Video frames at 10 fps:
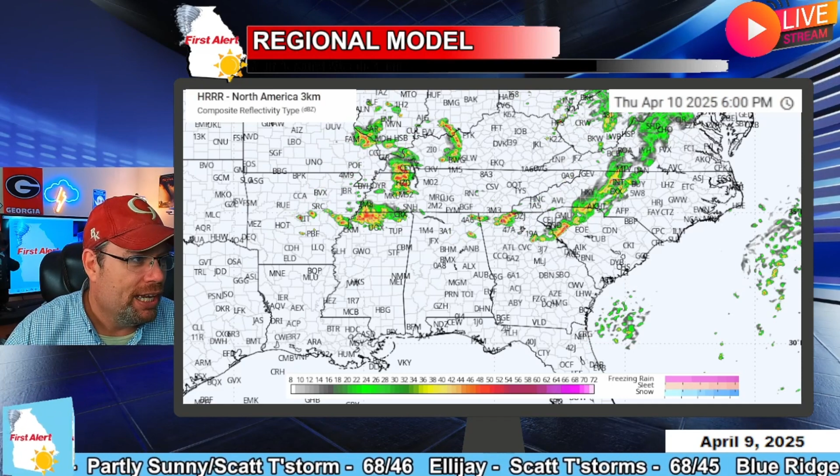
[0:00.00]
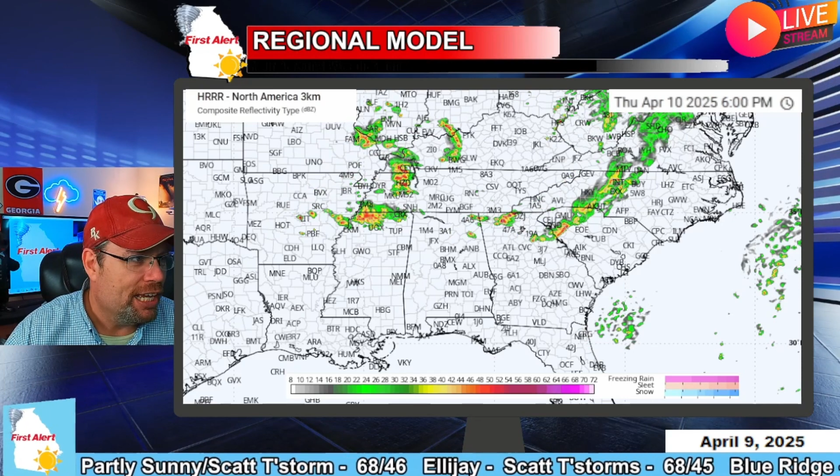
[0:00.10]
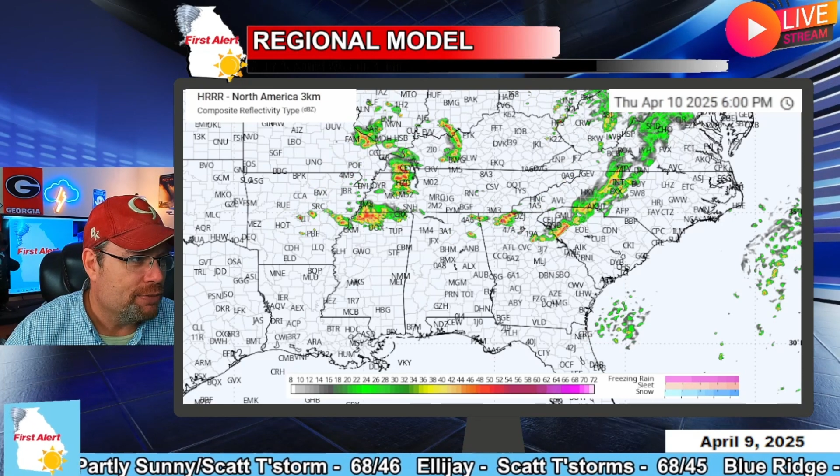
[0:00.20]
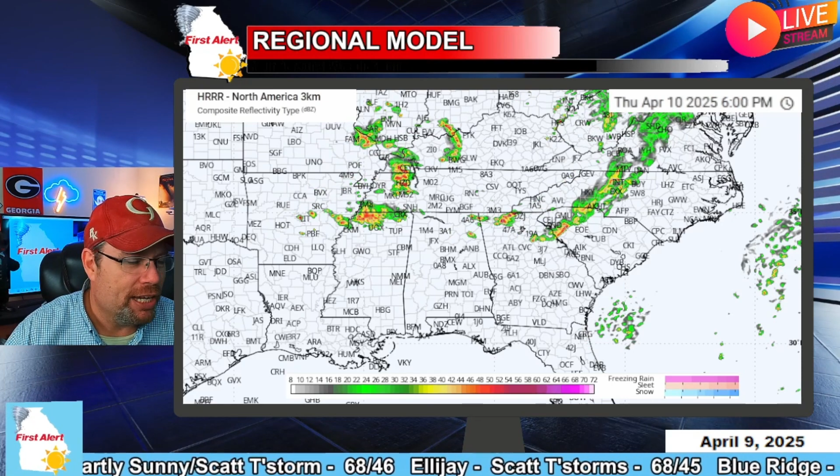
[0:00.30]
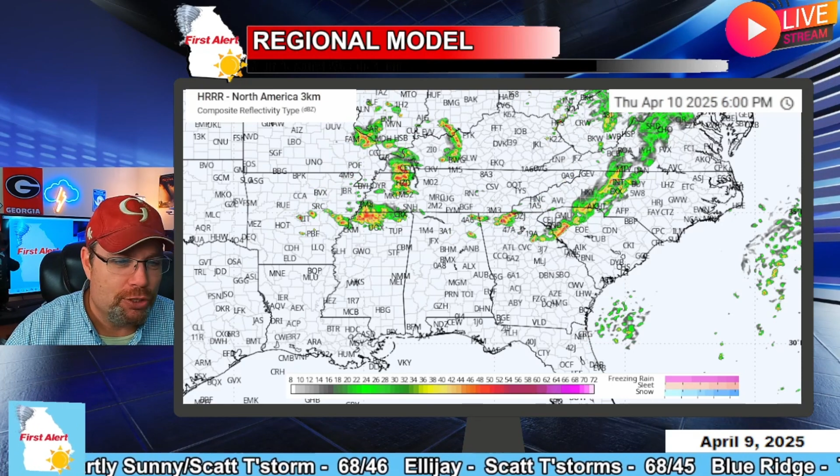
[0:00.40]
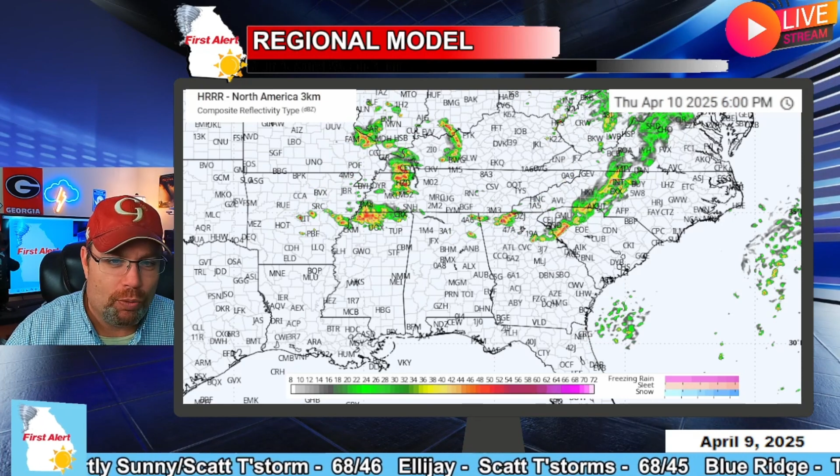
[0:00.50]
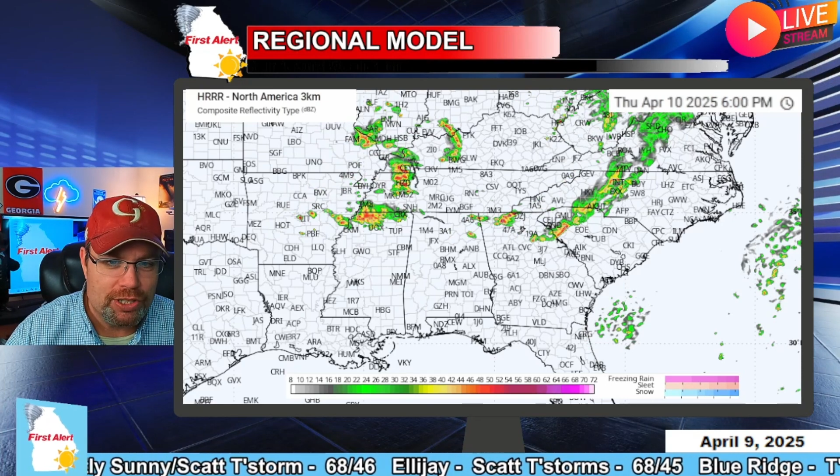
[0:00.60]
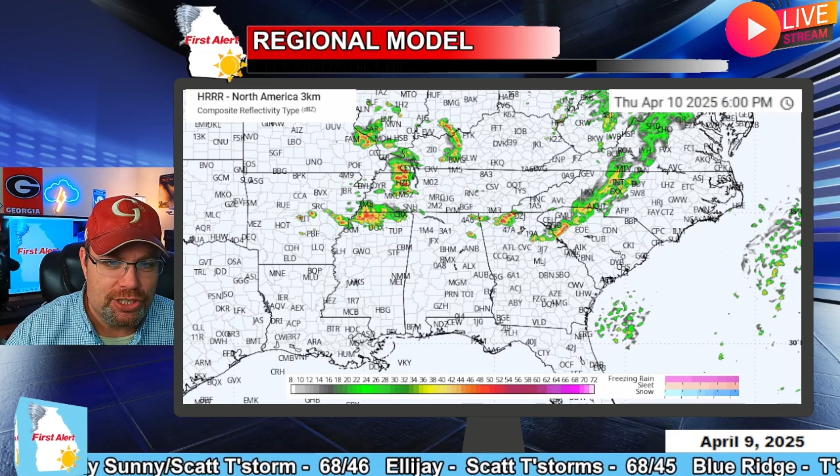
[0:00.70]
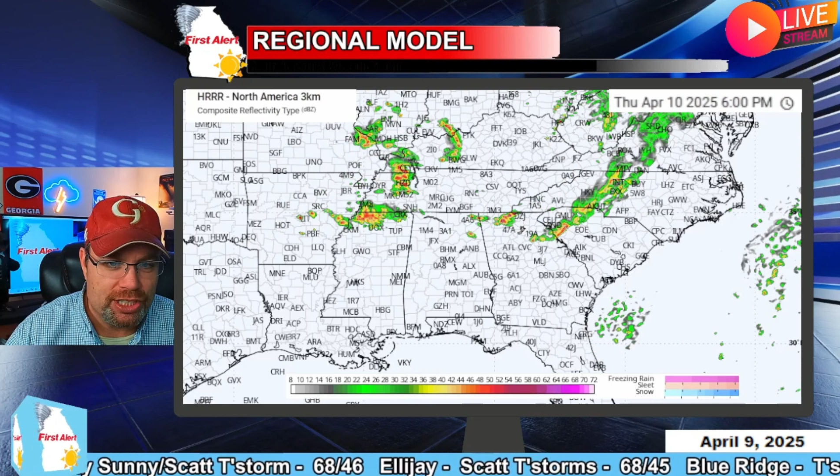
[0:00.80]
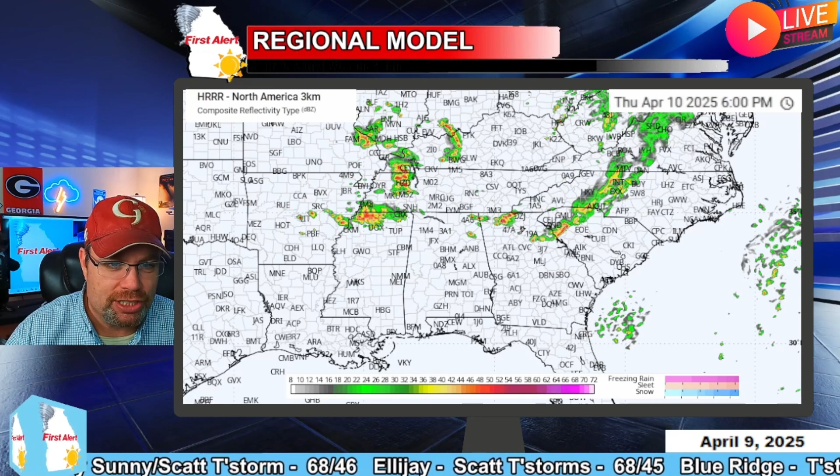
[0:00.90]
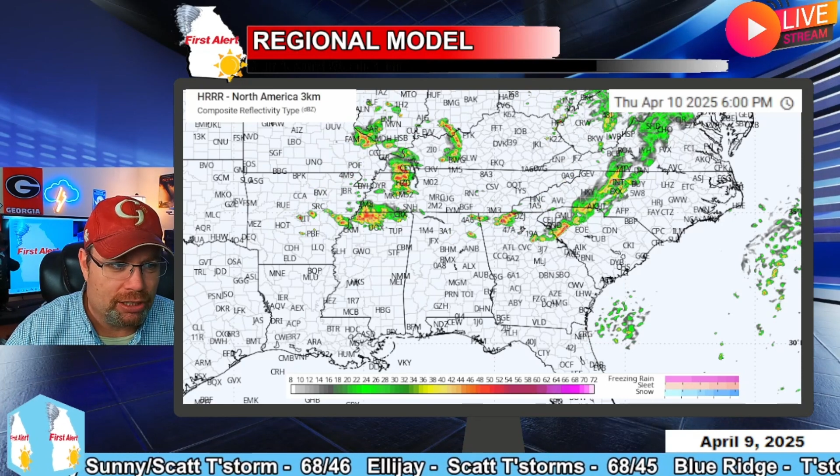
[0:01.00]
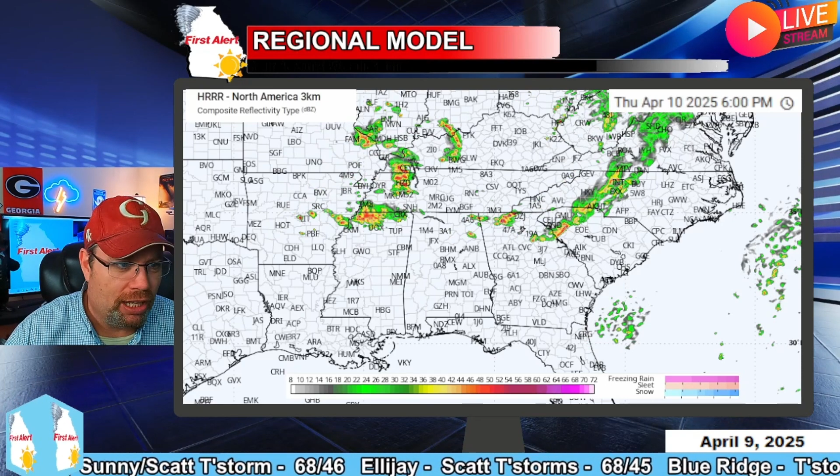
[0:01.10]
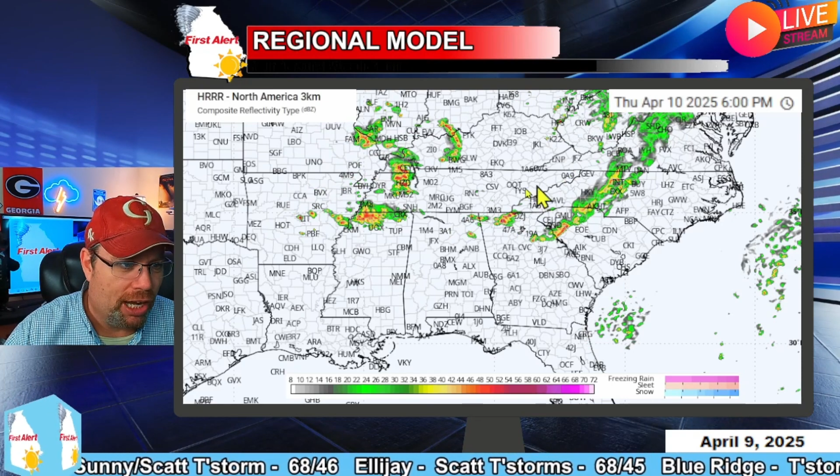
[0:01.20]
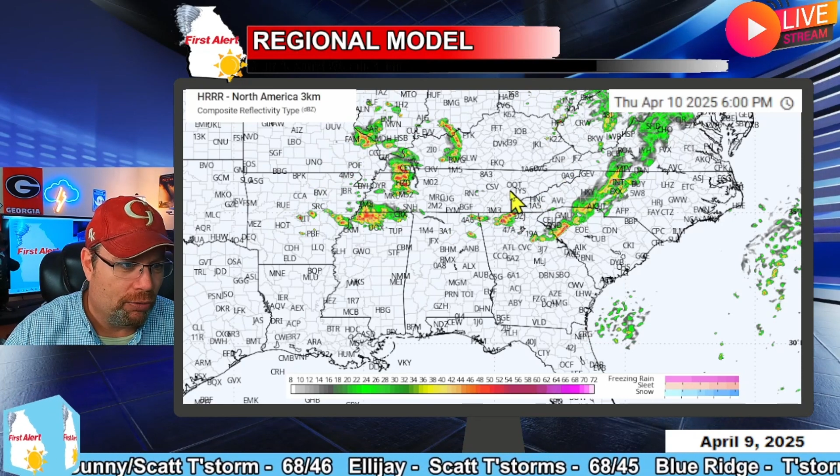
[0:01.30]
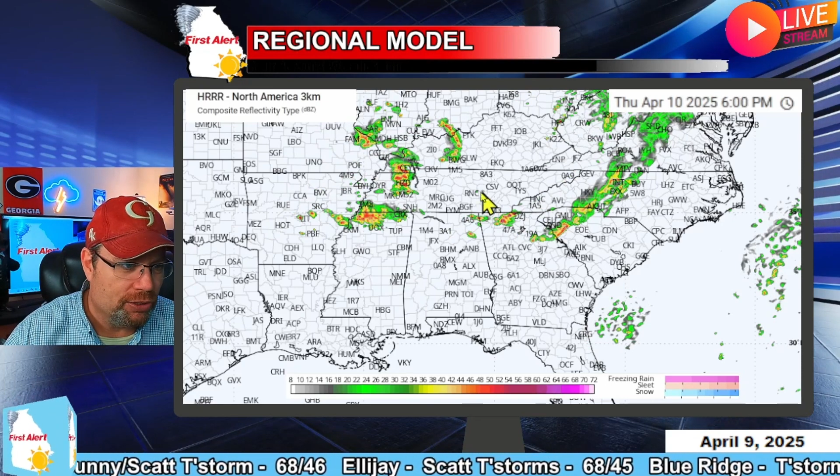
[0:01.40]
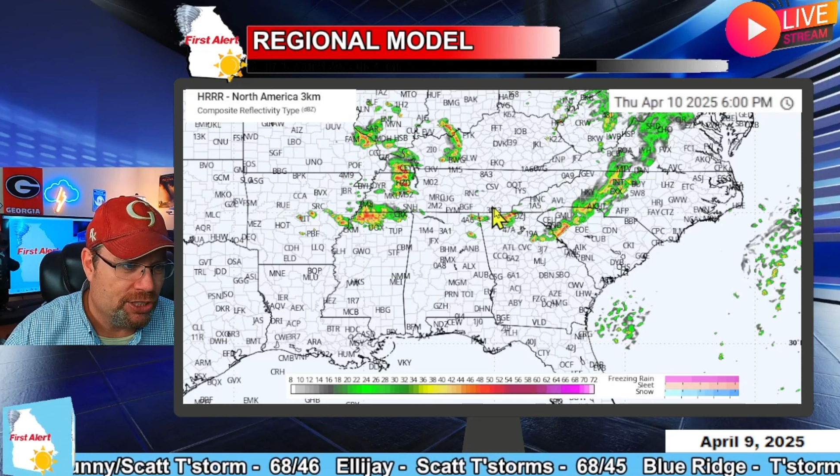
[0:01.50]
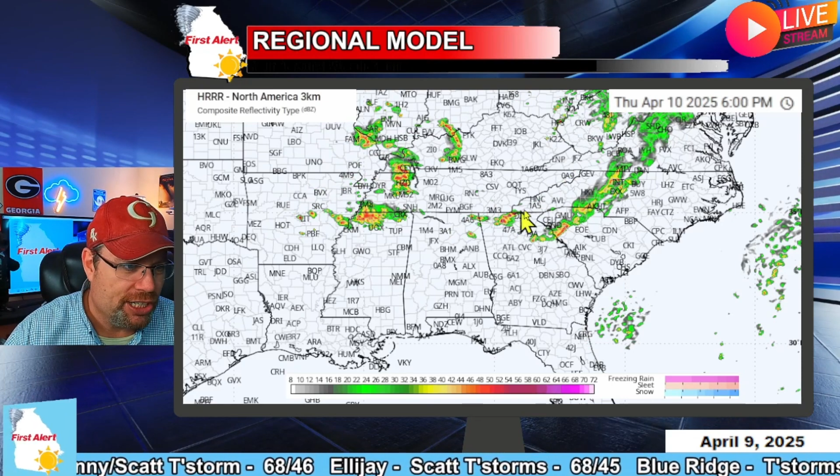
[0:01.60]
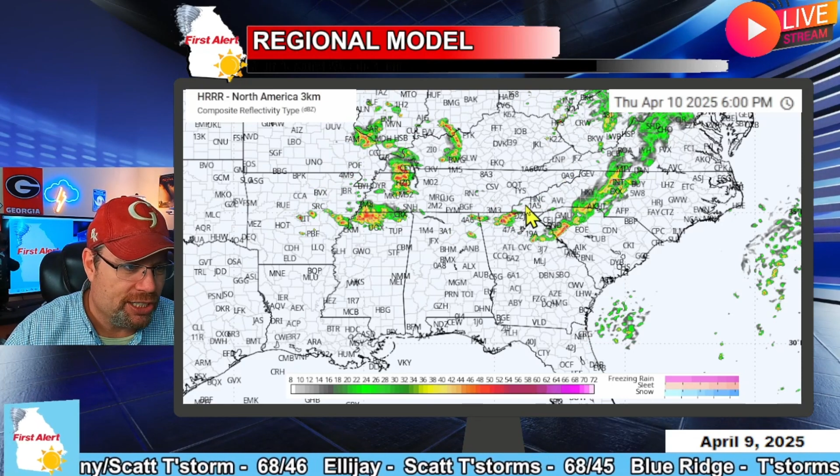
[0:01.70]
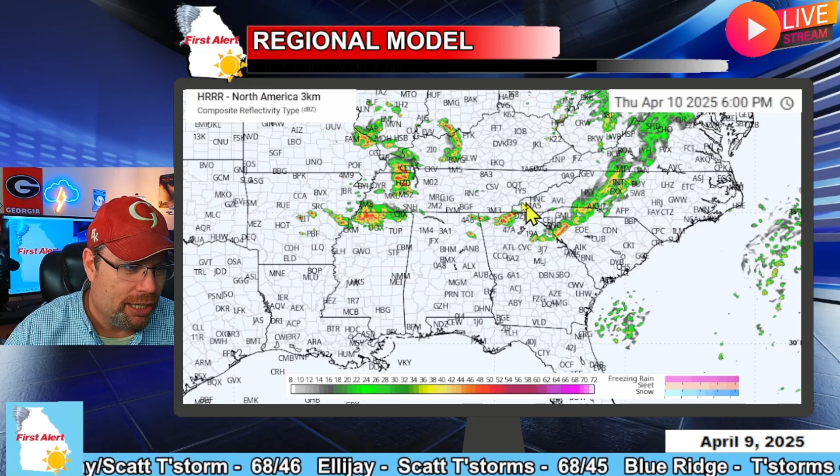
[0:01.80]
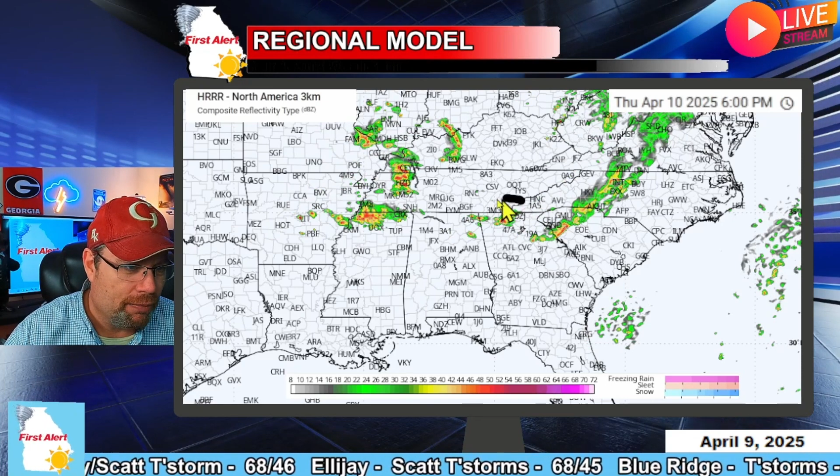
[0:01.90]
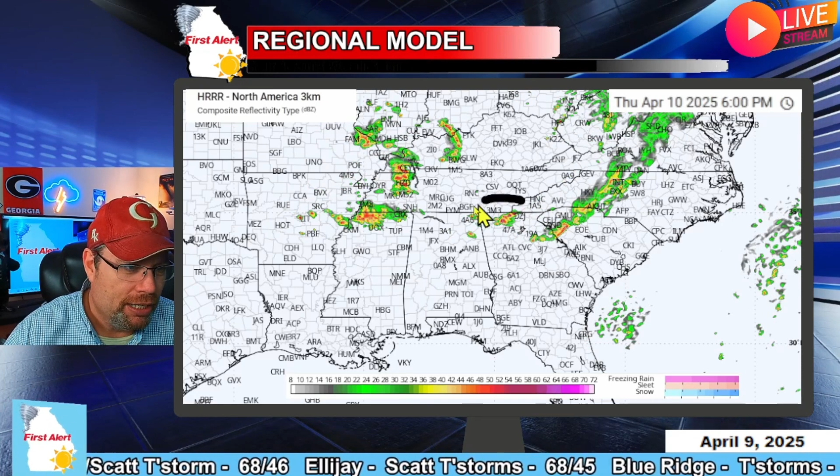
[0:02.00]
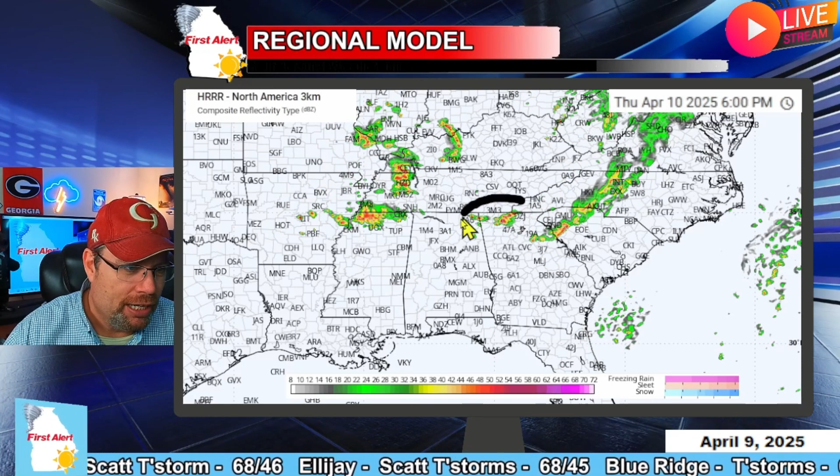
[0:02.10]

As we head towards 6 o'clock, we'll see some